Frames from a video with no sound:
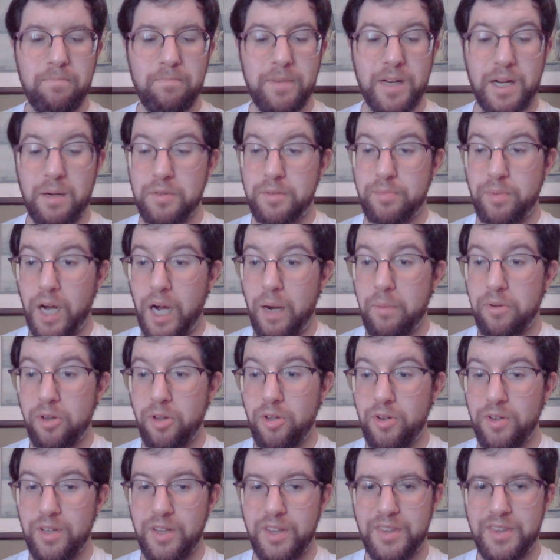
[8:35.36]
becomes
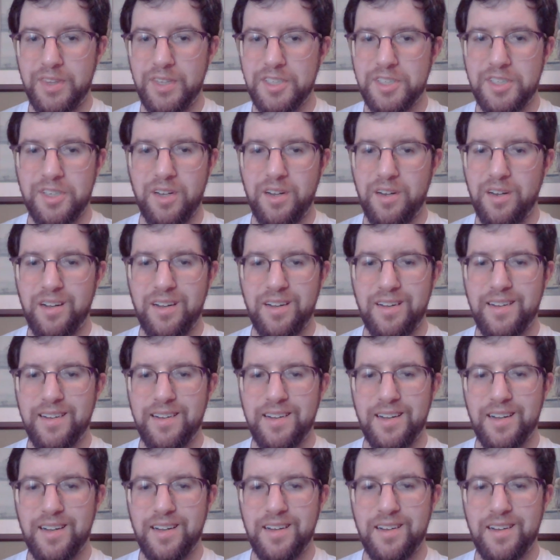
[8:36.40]
popular, this
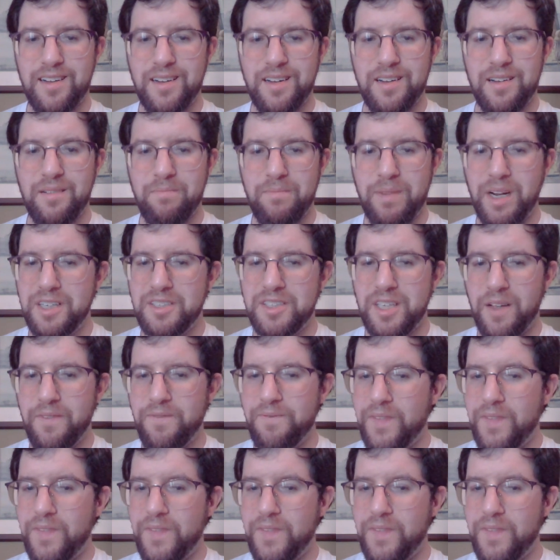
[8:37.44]
basically